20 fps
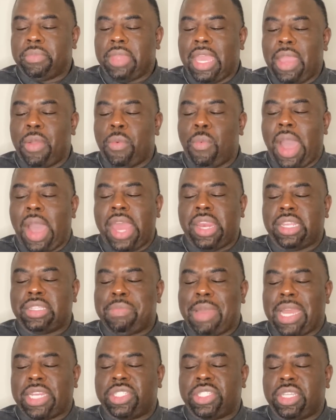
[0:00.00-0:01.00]
And why does
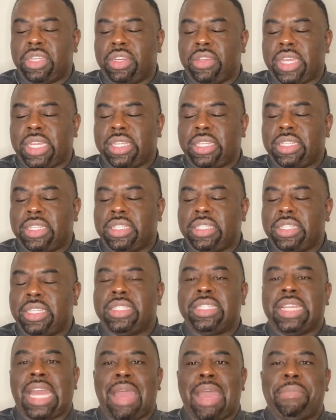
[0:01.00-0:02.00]
my gender get to
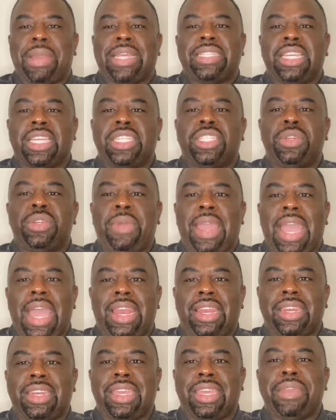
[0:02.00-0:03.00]
decide my
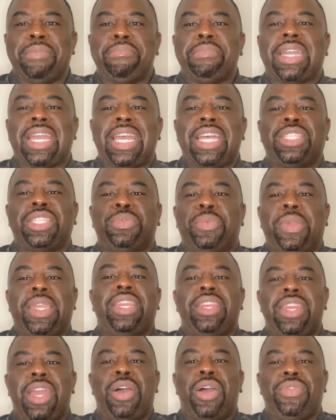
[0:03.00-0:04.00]
sexuality? Because we
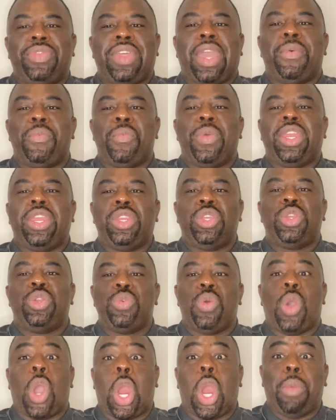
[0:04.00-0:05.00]
know that when
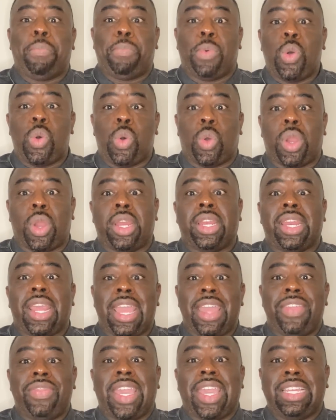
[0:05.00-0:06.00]
you are born,
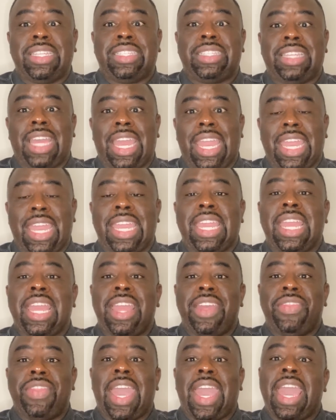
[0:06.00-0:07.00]
they say
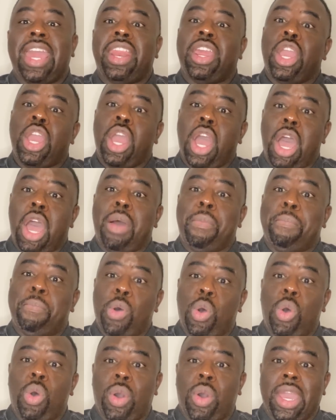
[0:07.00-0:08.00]
that a
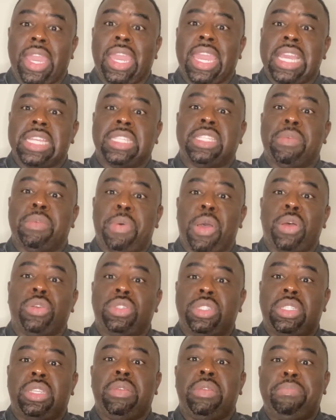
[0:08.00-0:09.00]
boy is
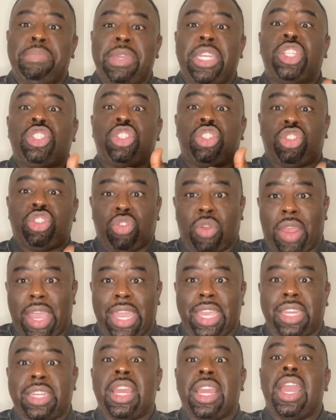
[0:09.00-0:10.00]
supposed to be
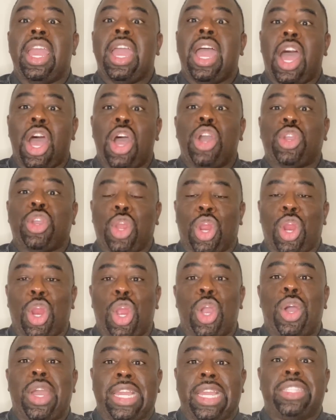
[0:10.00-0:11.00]
straight. A
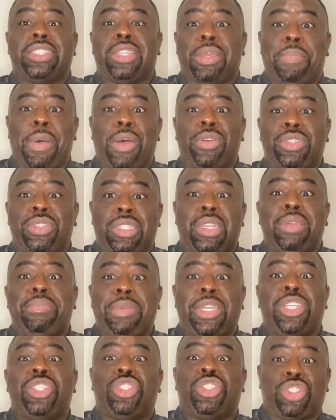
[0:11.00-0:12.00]
girl is supposed to
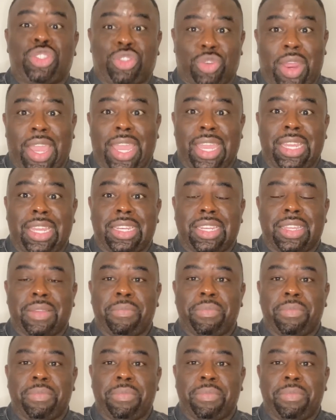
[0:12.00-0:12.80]
be straight.